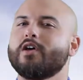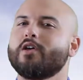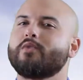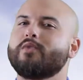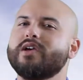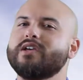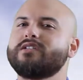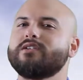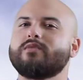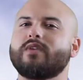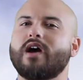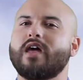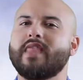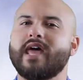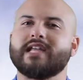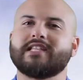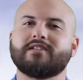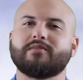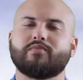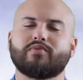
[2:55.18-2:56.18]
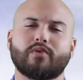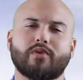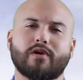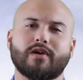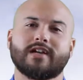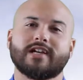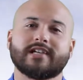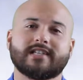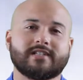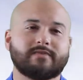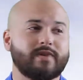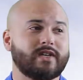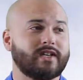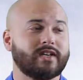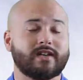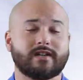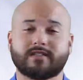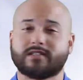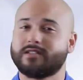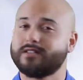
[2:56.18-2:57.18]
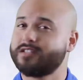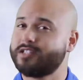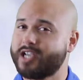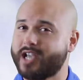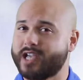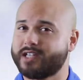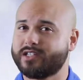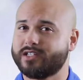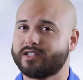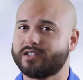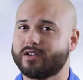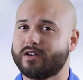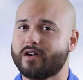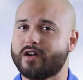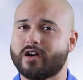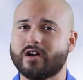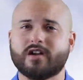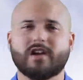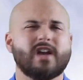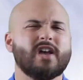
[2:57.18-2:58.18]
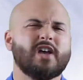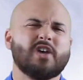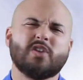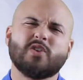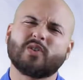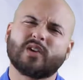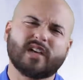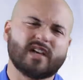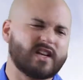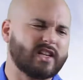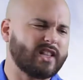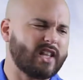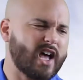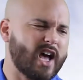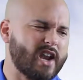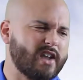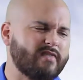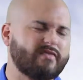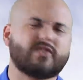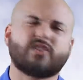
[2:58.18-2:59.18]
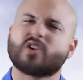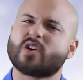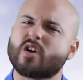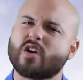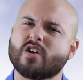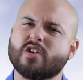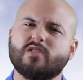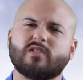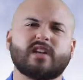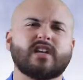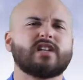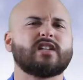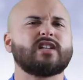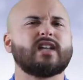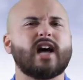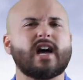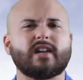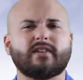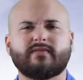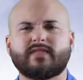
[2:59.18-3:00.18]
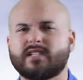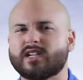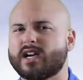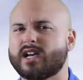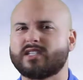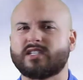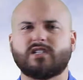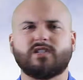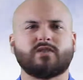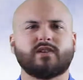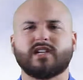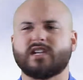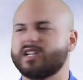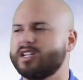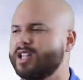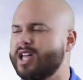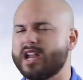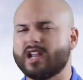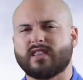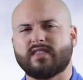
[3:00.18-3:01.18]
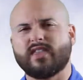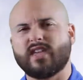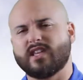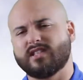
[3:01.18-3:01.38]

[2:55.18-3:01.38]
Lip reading: The reason why that's important is because chances are you'll get a lot of dirt, you'll get a lot of dust, you'll get a lot of